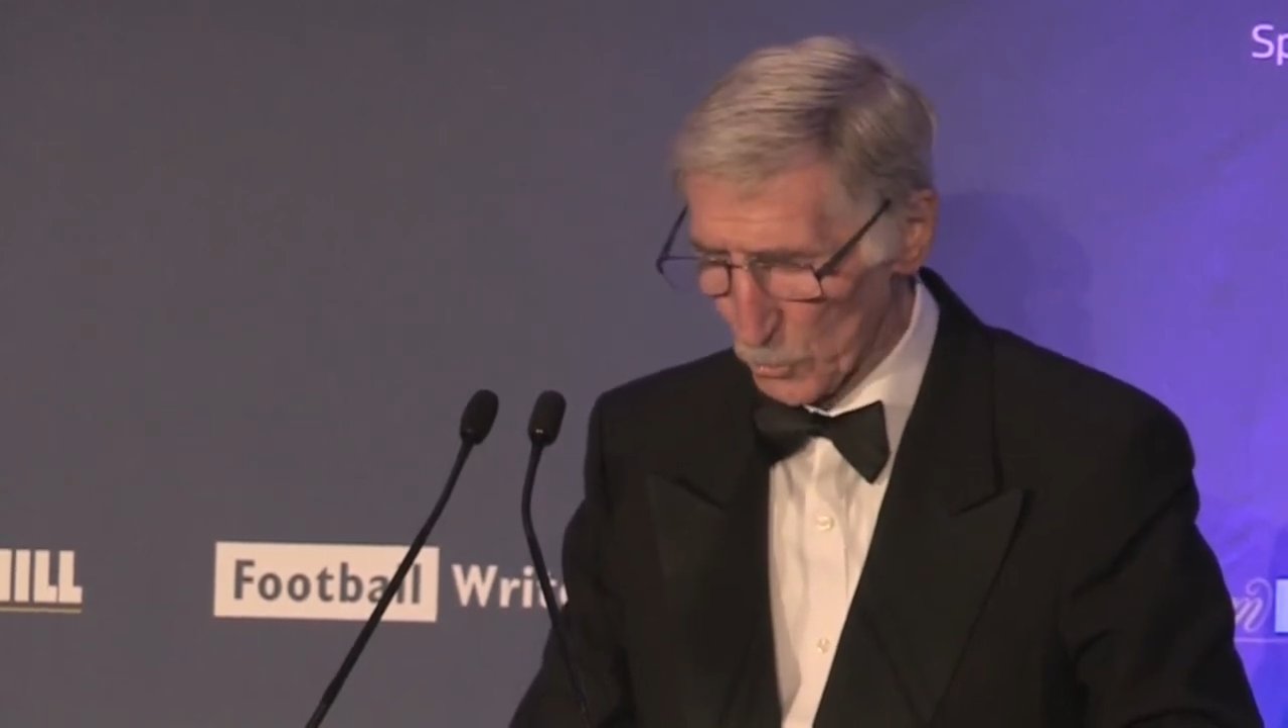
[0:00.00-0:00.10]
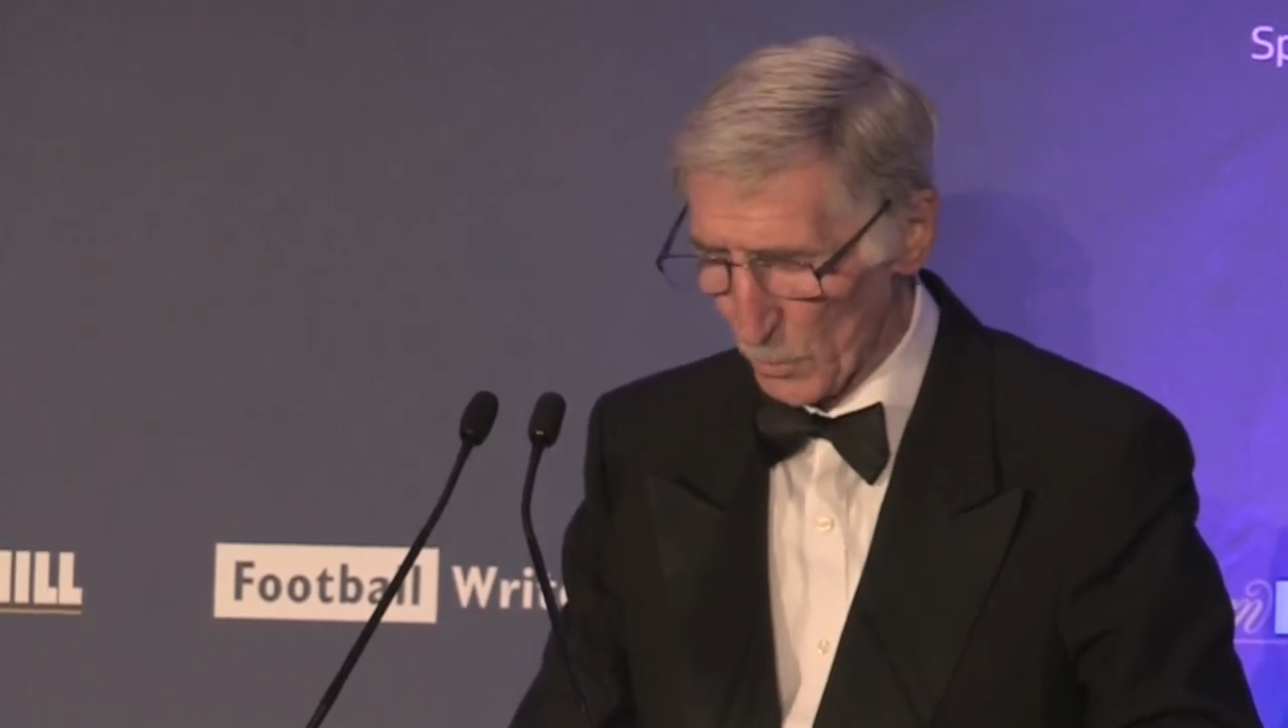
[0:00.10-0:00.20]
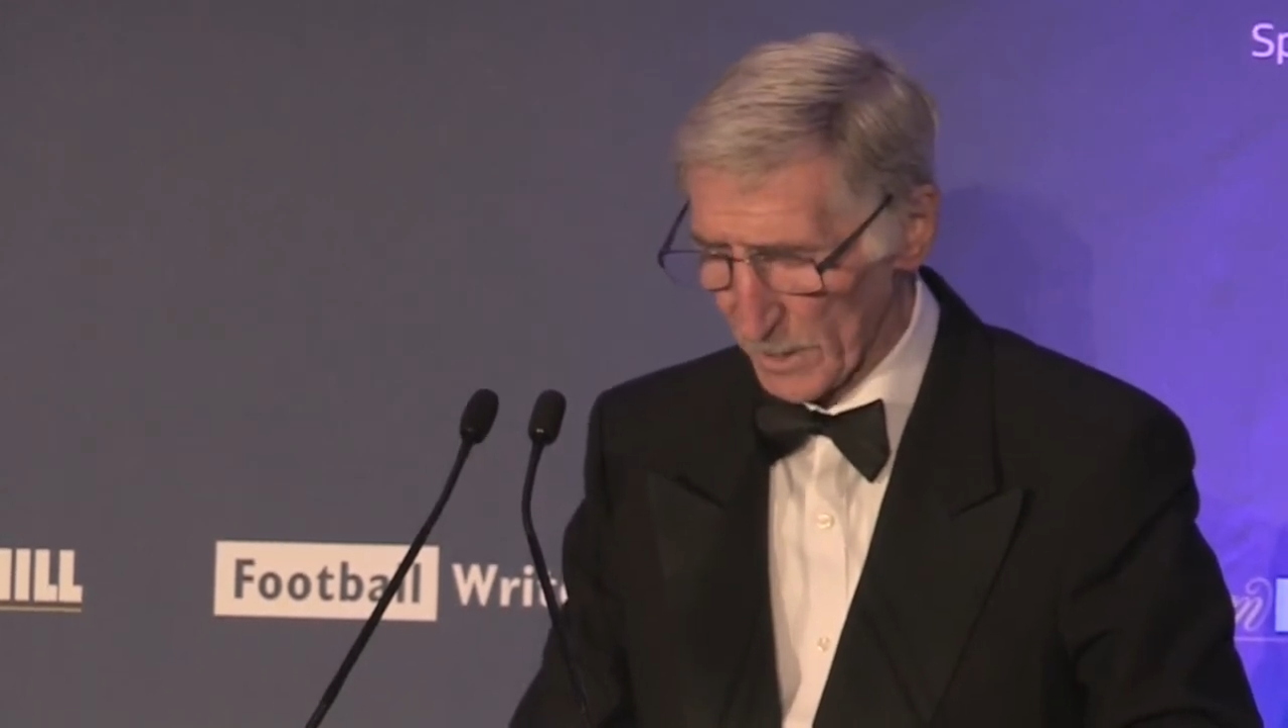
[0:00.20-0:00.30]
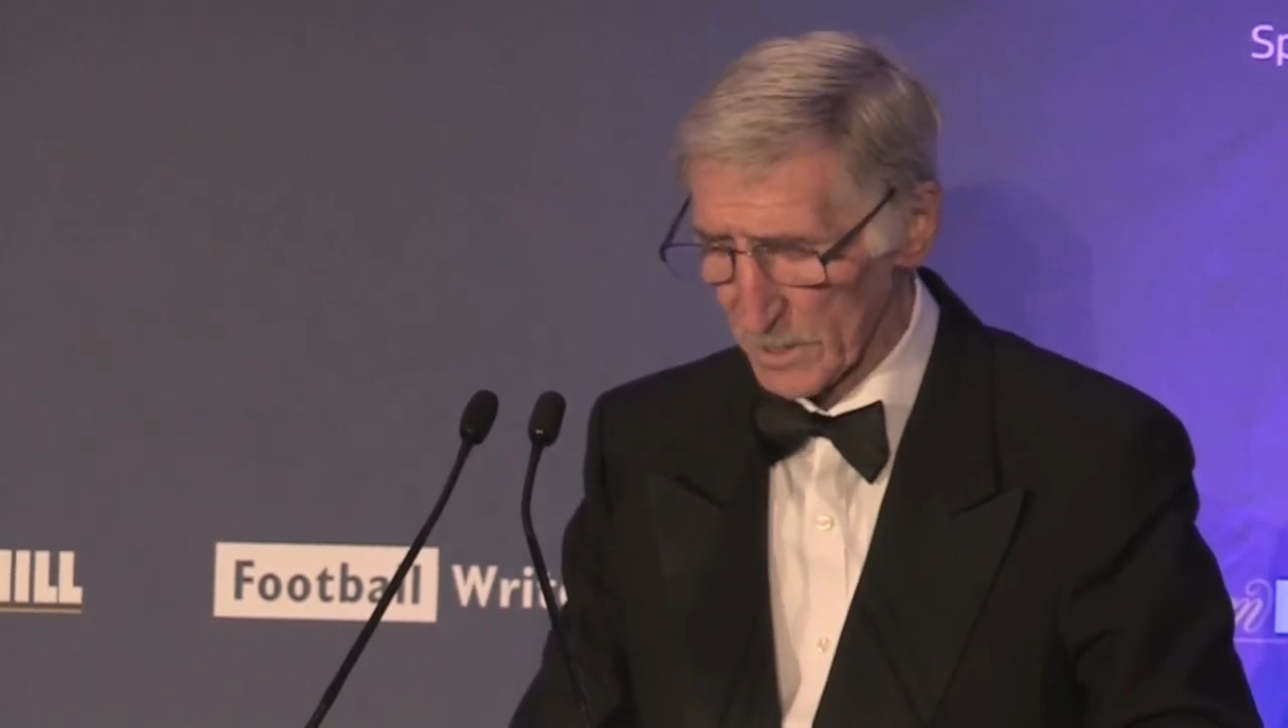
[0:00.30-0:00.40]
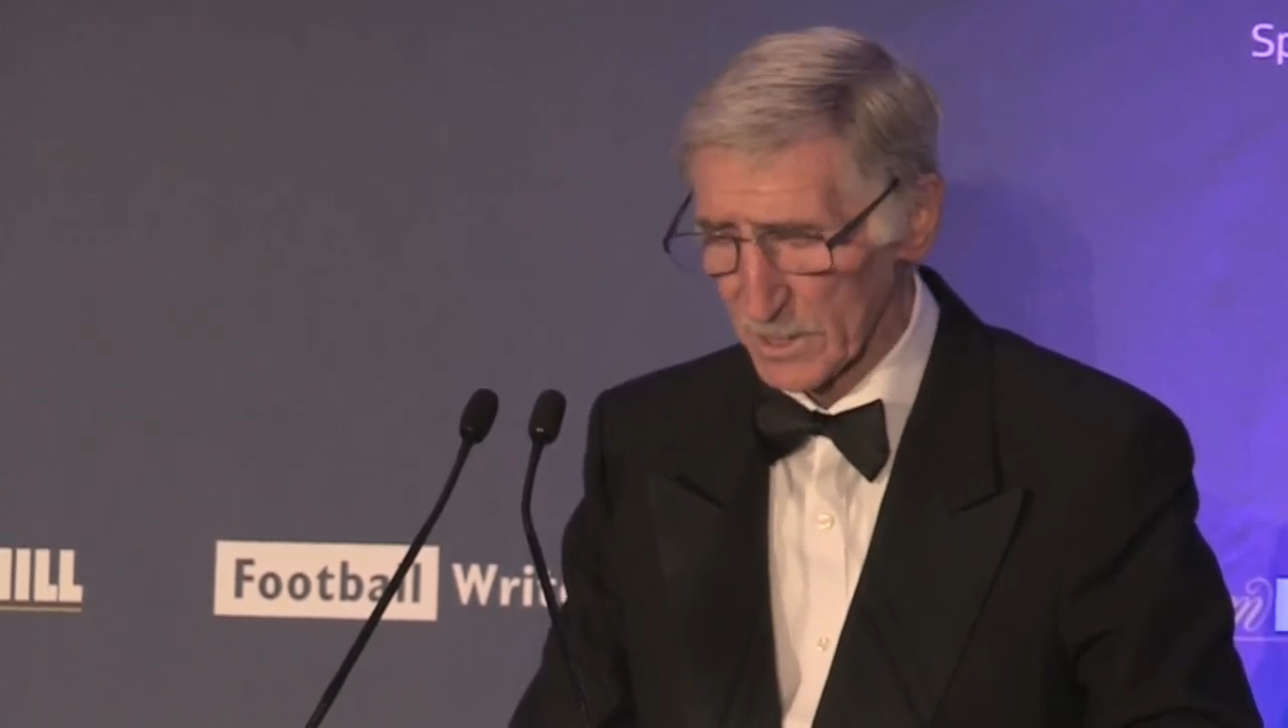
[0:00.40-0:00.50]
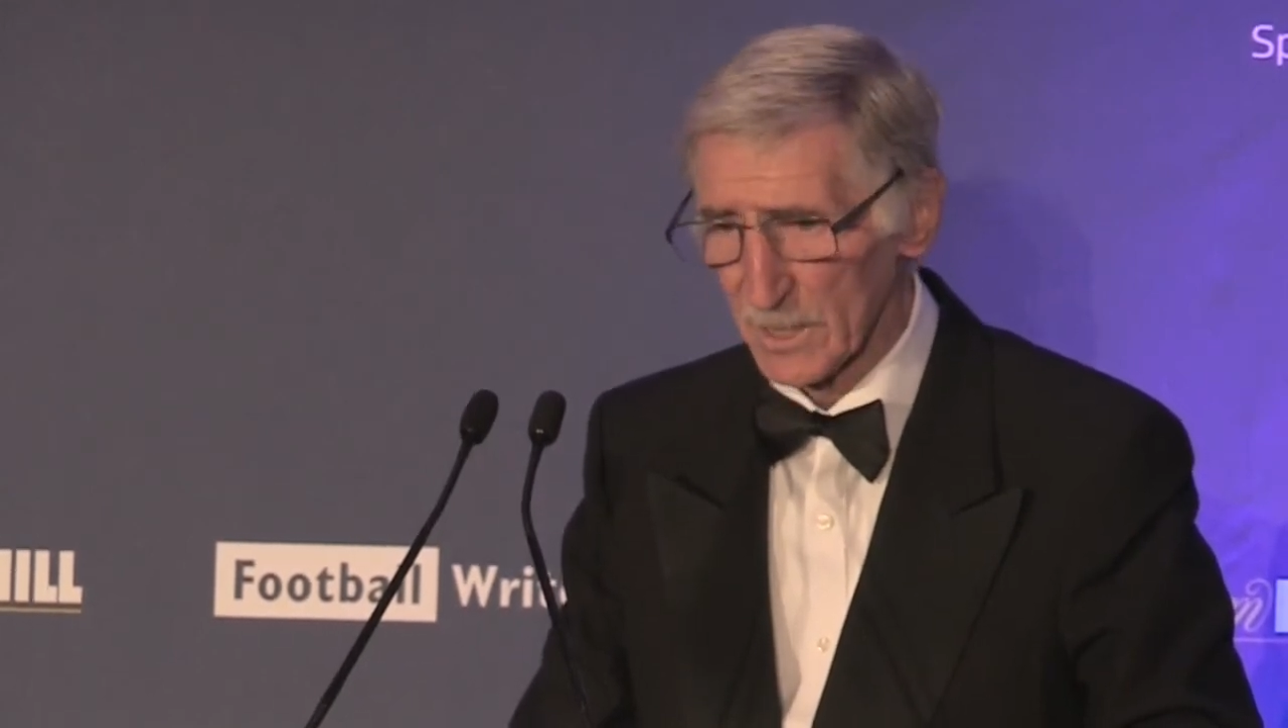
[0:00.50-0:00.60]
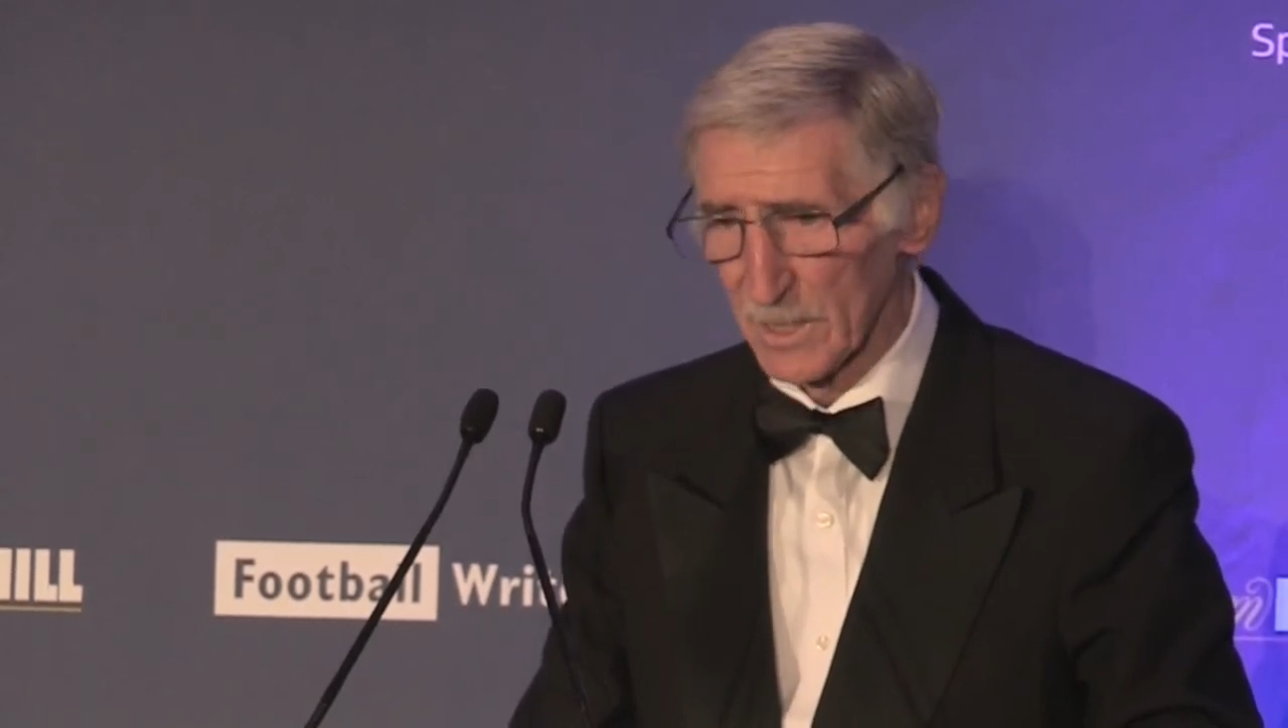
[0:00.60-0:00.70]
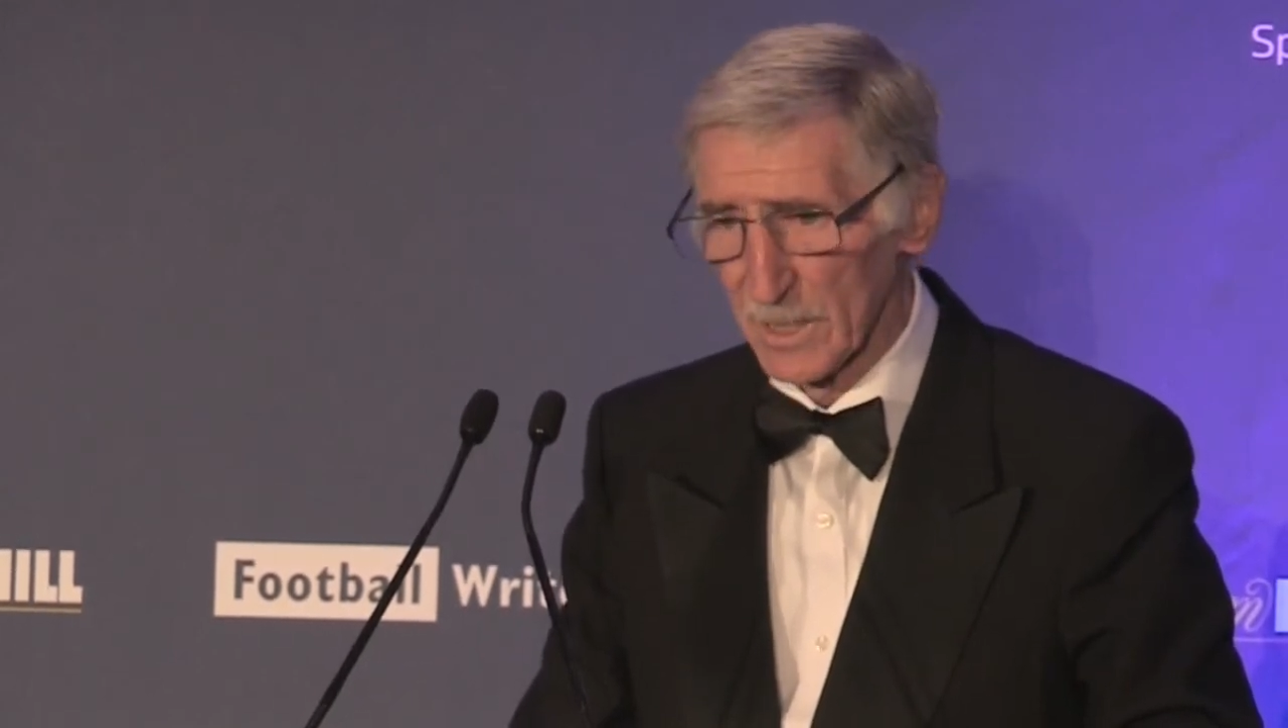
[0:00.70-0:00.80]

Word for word: twice.